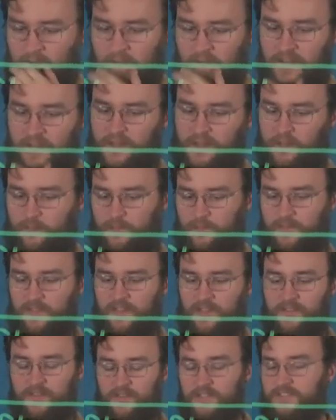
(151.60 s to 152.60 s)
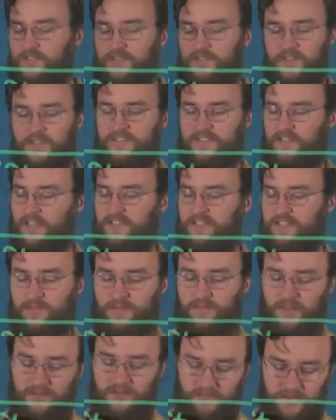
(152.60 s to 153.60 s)
Then you could do the exact
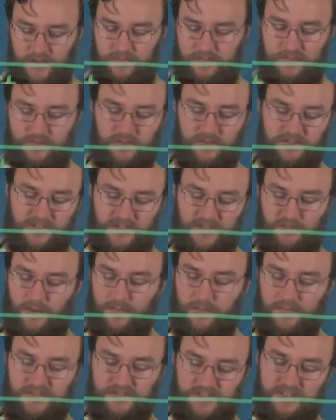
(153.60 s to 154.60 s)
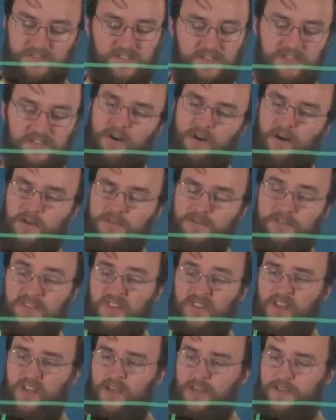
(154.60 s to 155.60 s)
same thing flipped, where D represents in
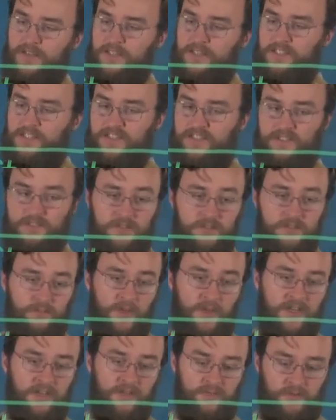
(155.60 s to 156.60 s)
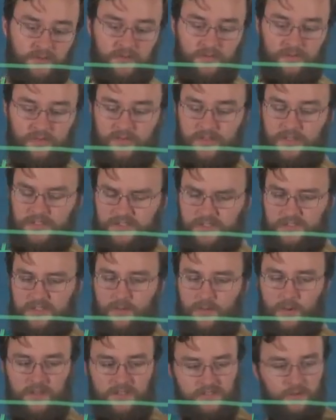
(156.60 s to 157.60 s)
yards the distance remaining for Vanessa
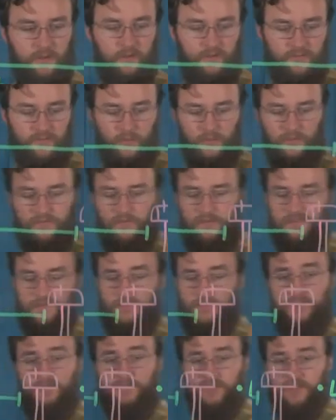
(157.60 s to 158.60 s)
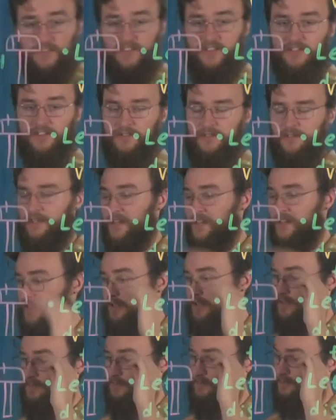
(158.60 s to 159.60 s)
to walk. So all four of those perfectly good
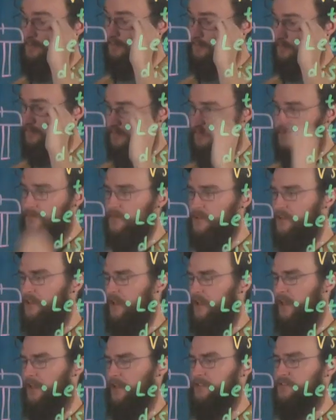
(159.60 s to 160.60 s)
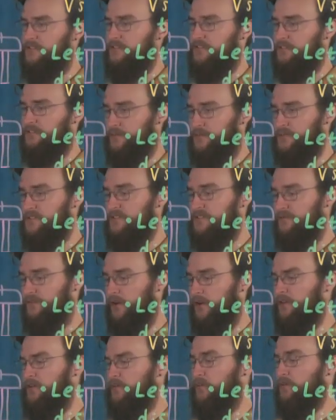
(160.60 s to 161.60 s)
descriptions of
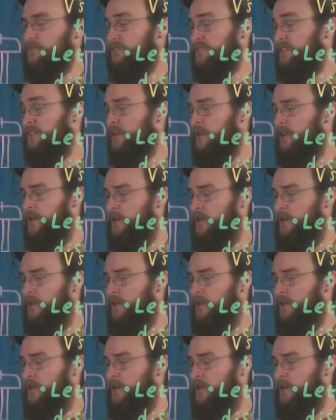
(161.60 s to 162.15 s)
variables.